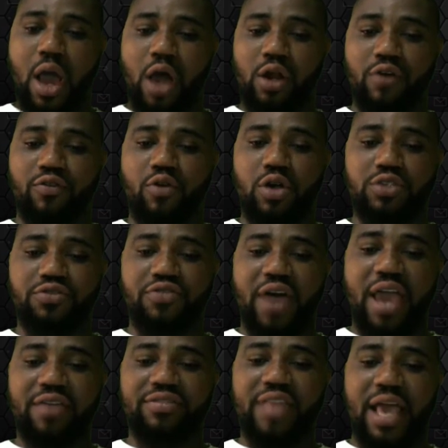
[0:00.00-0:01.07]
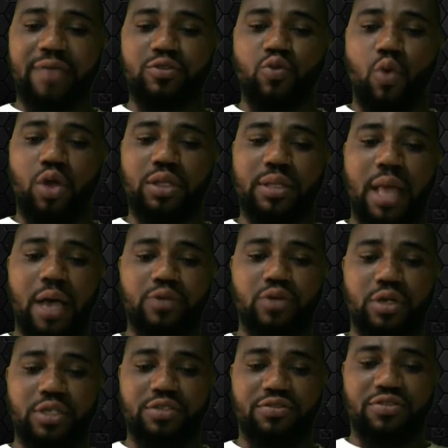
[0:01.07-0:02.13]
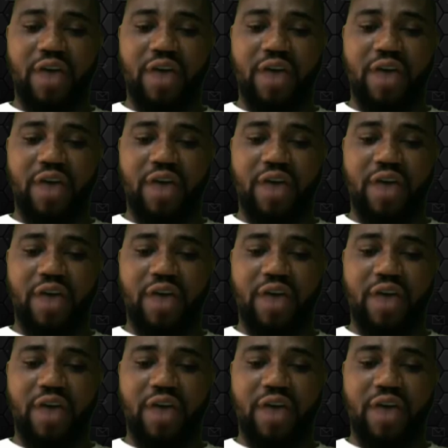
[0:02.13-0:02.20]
And of course 5 times 1000 is